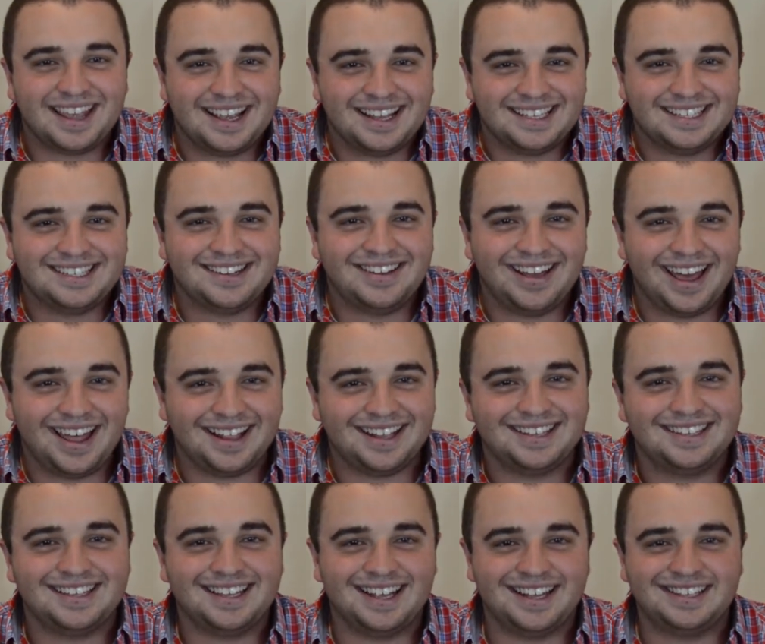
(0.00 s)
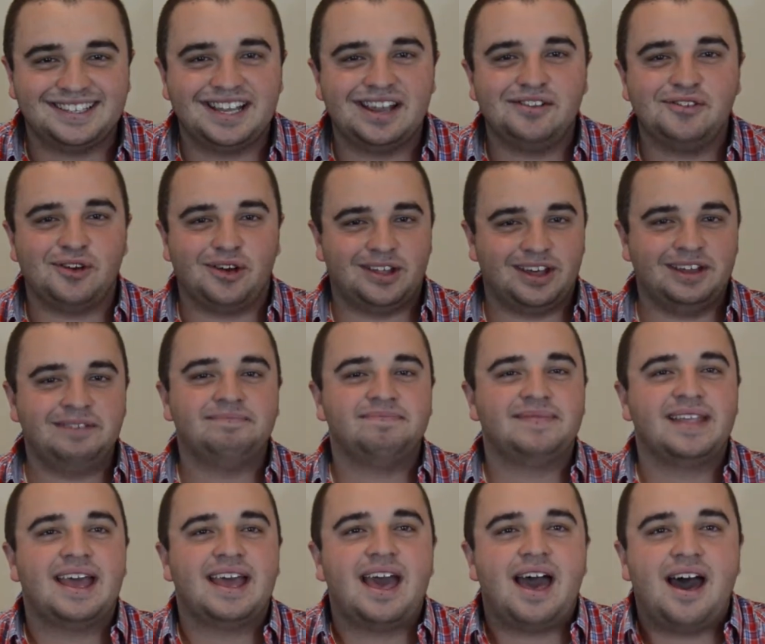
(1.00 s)
So let's get rolling.
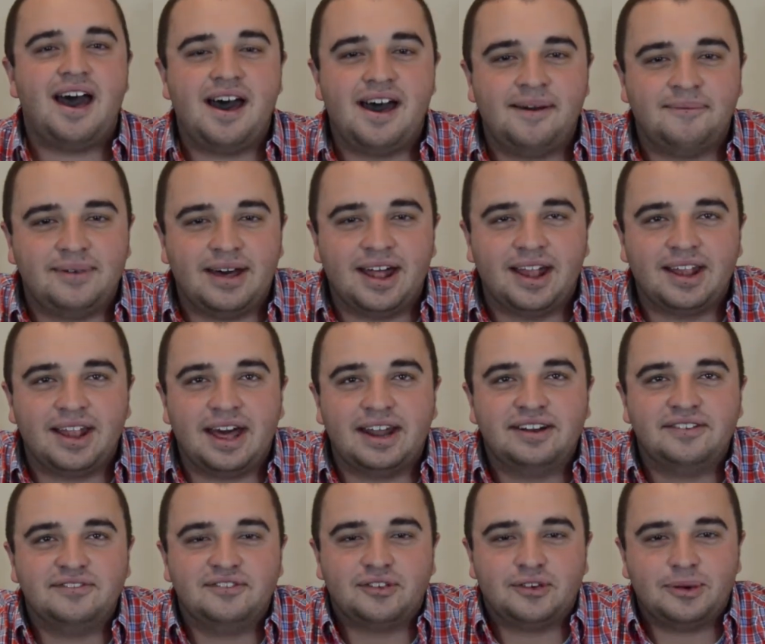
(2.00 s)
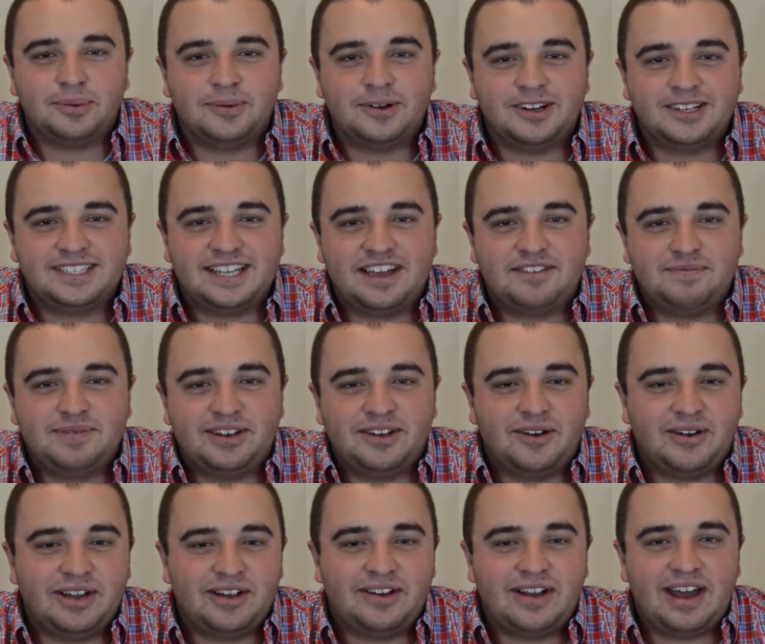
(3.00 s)
A lot of rumors have been
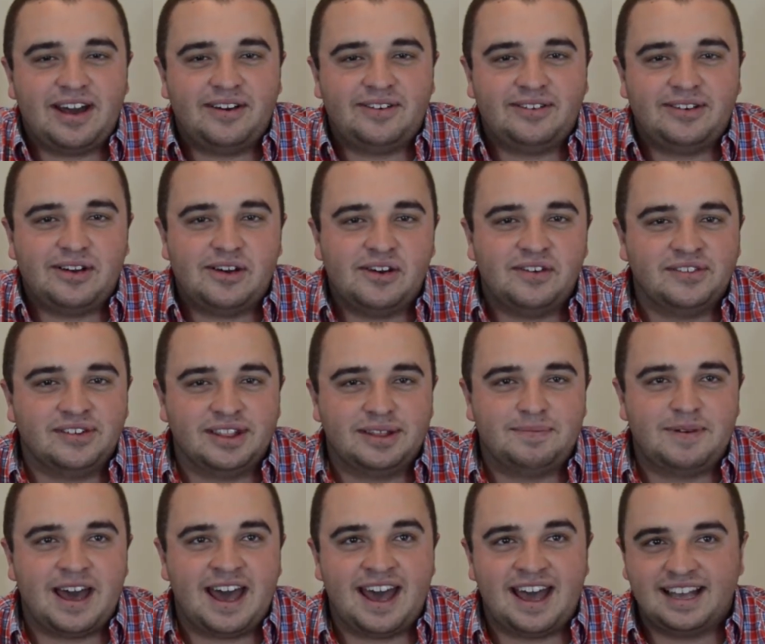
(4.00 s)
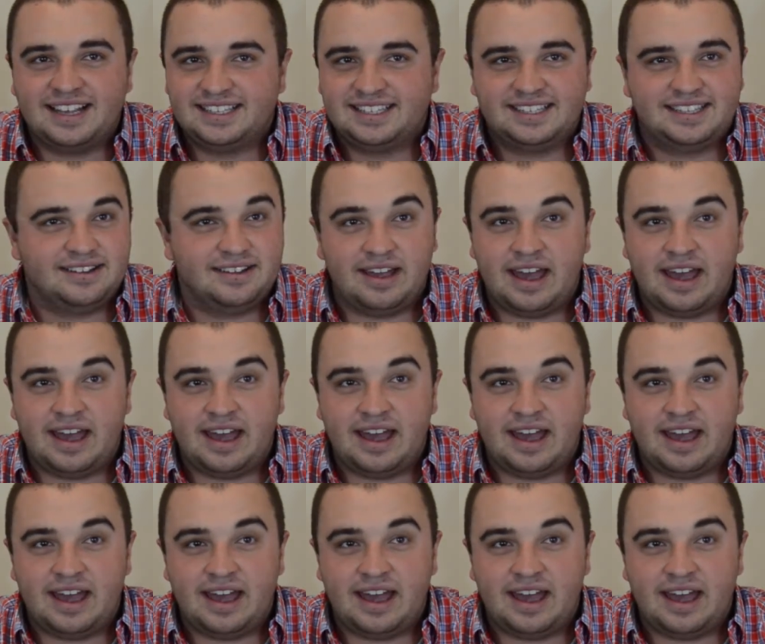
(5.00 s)
going around over the past,